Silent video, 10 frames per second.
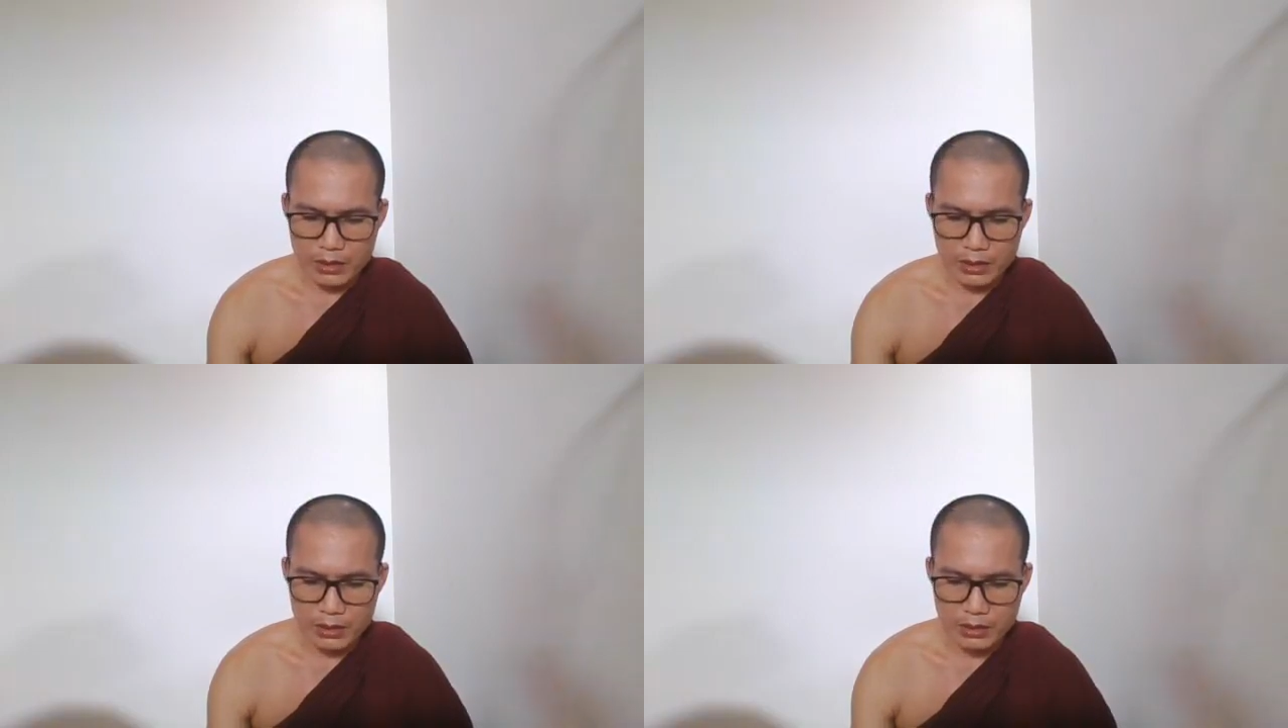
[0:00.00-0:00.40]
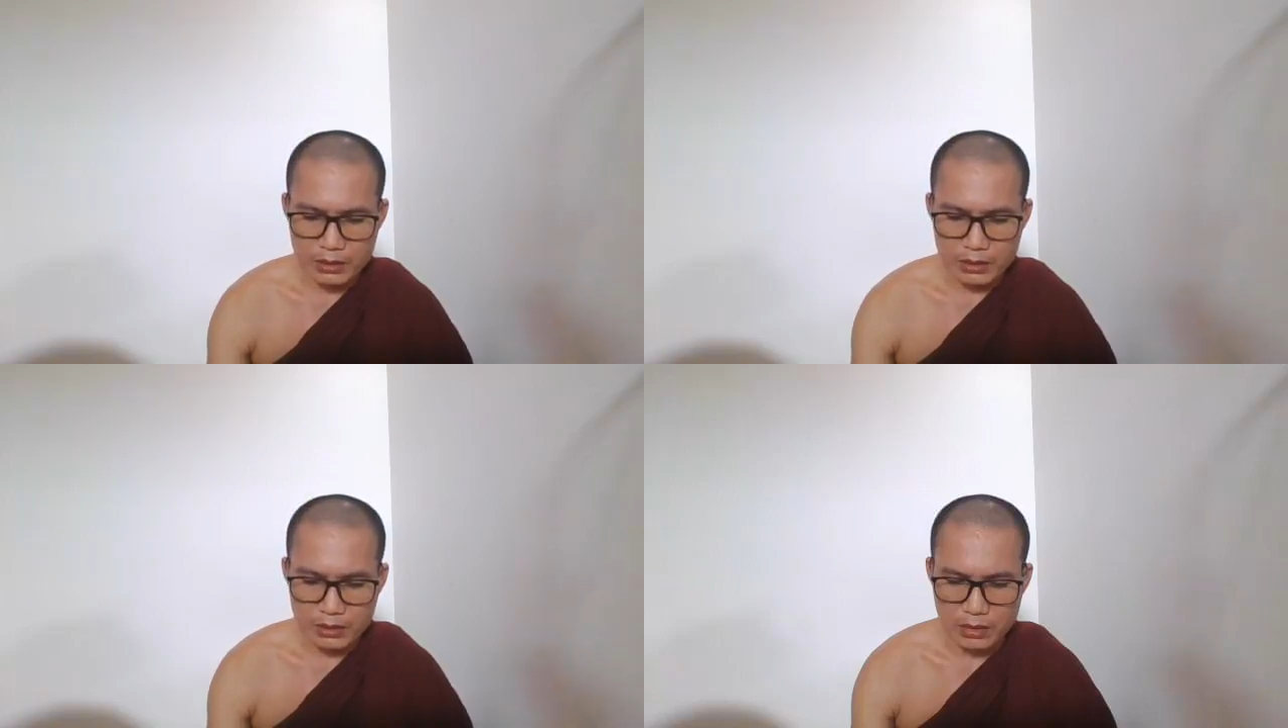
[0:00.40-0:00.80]

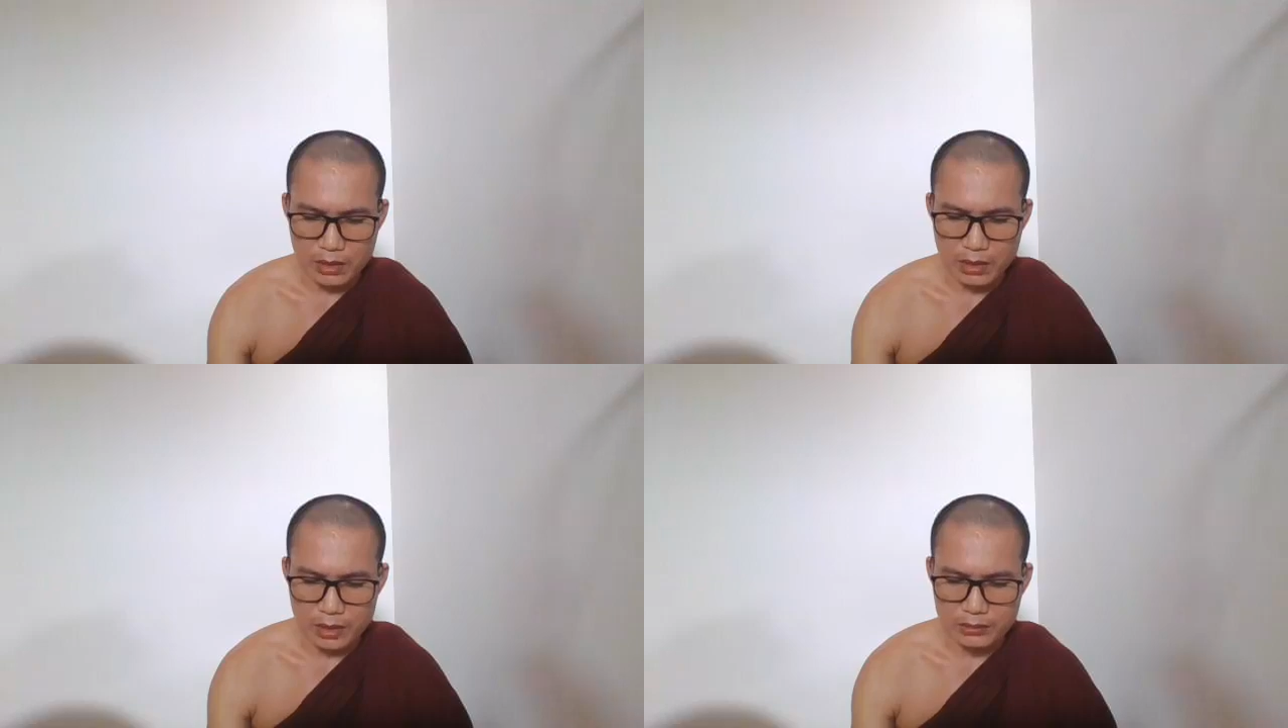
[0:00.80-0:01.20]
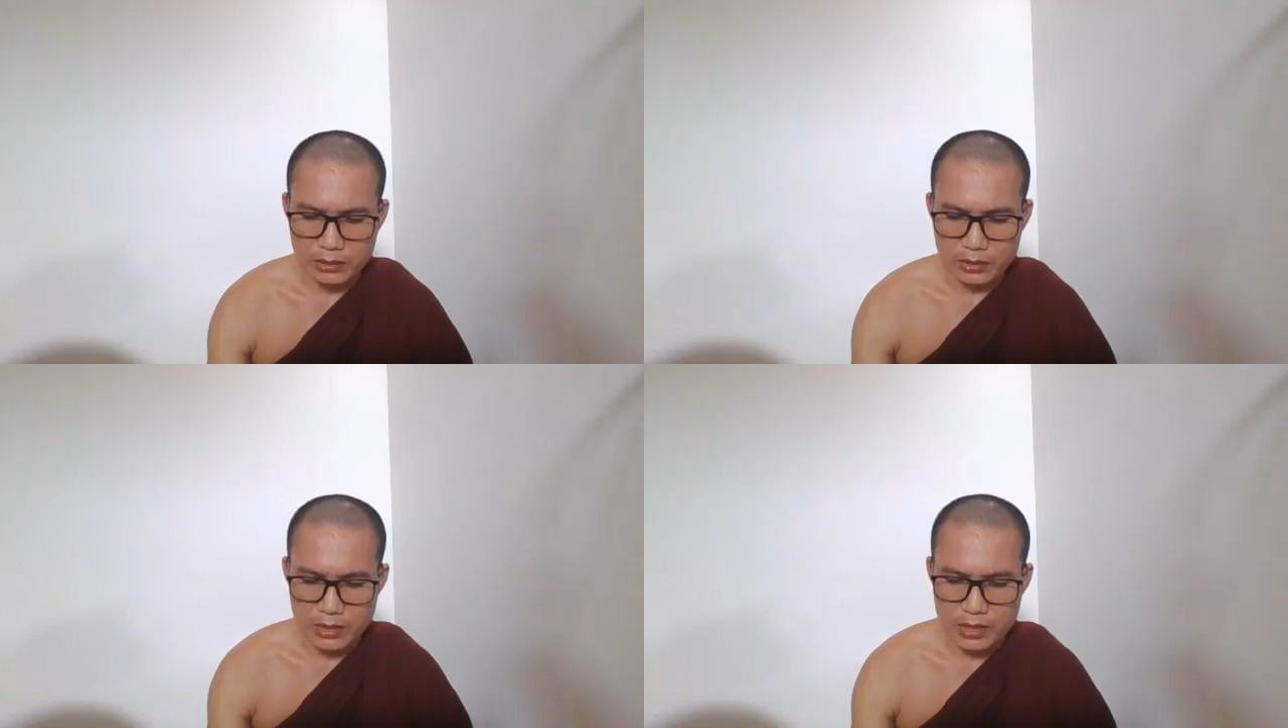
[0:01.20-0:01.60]
him on
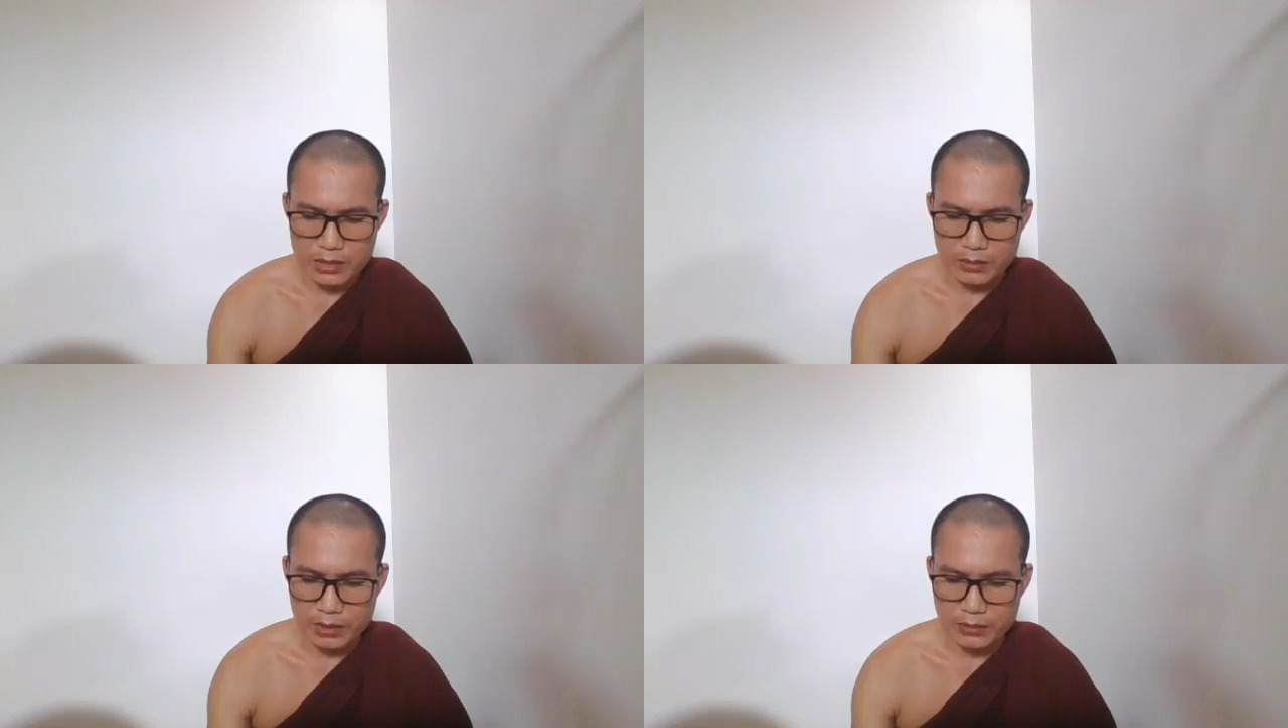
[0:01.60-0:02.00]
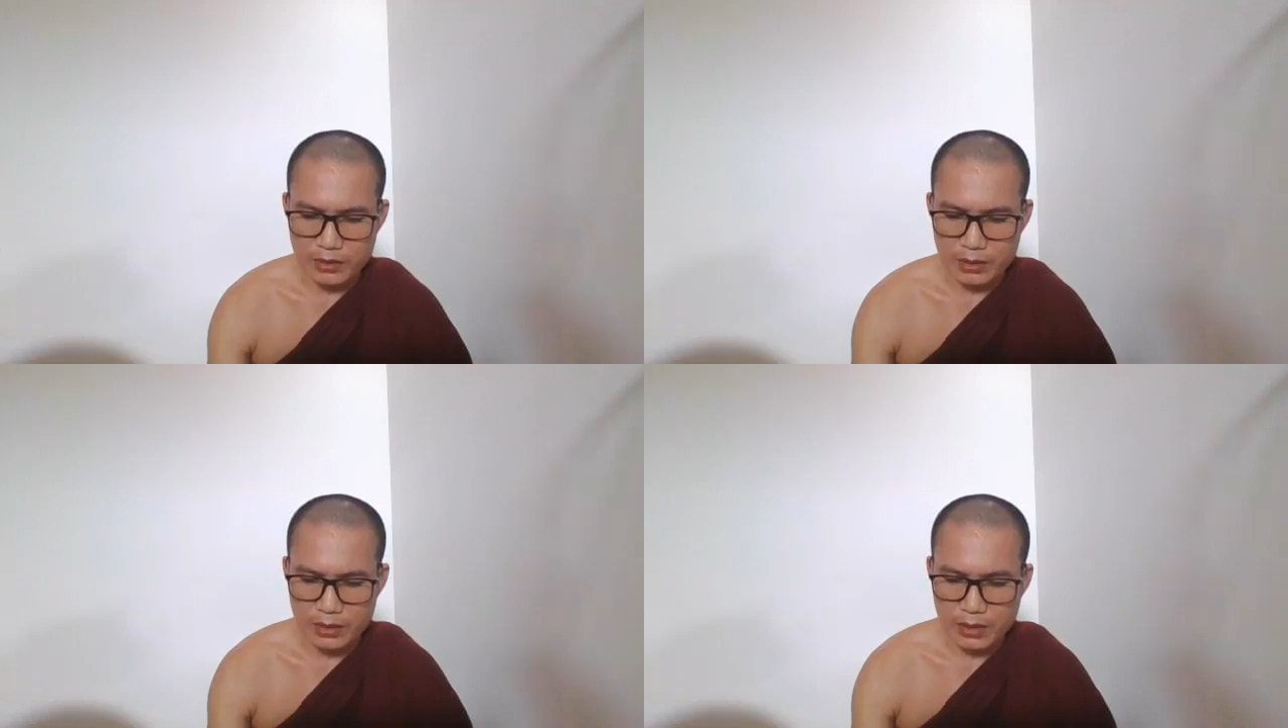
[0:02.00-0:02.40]
account of his
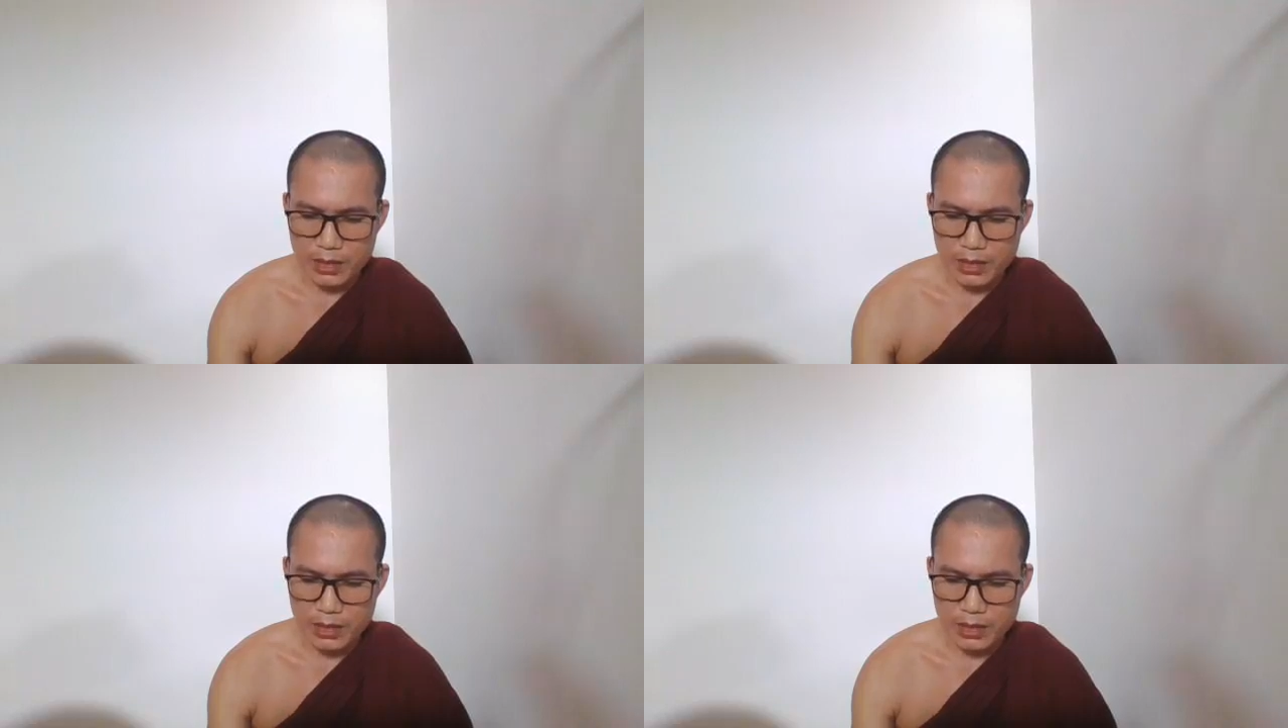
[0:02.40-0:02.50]
behavior,